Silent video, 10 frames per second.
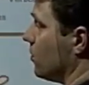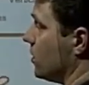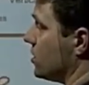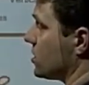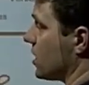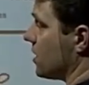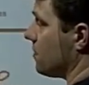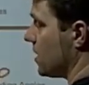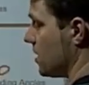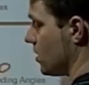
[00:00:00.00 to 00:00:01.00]
which is going to
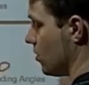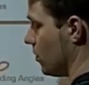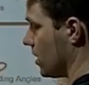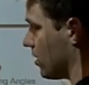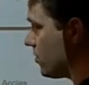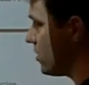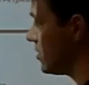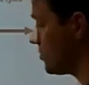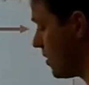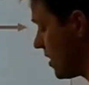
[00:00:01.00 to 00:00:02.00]
be
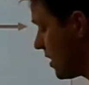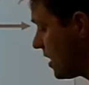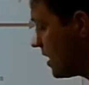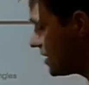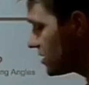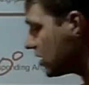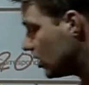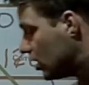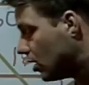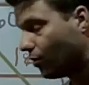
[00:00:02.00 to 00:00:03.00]
120. It's the
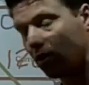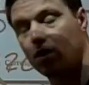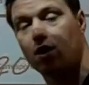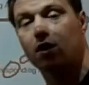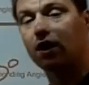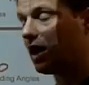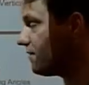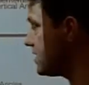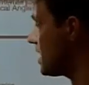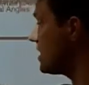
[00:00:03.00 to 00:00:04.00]
lower
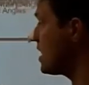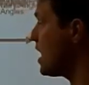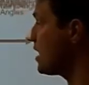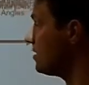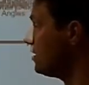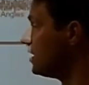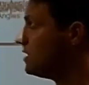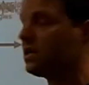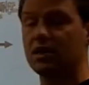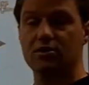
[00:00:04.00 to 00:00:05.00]
left-hand angle in
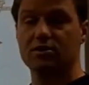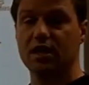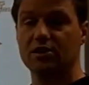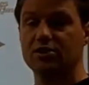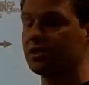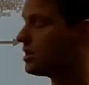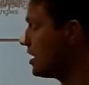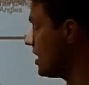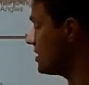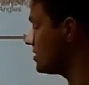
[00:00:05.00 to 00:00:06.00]
the intersection,
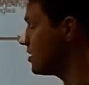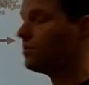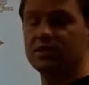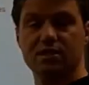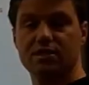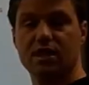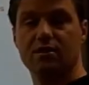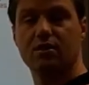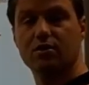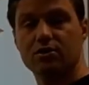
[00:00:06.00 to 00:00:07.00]
and so is this
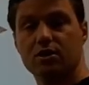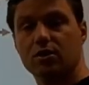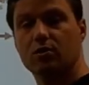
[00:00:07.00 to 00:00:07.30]
down here is the